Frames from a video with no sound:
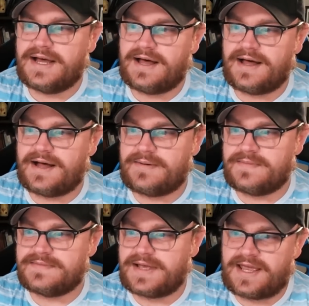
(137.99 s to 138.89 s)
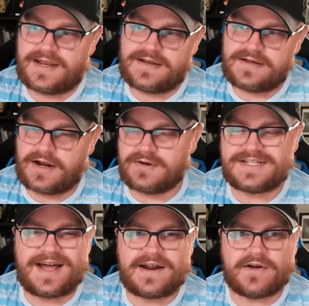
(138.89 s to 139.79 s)
And,
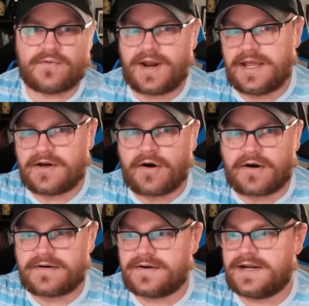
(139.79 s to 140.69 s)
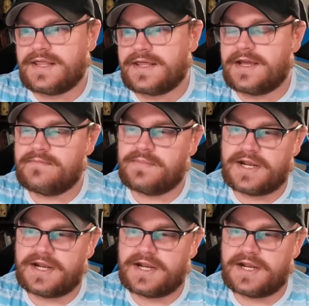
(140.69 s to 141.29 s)
it's not a great card or anything,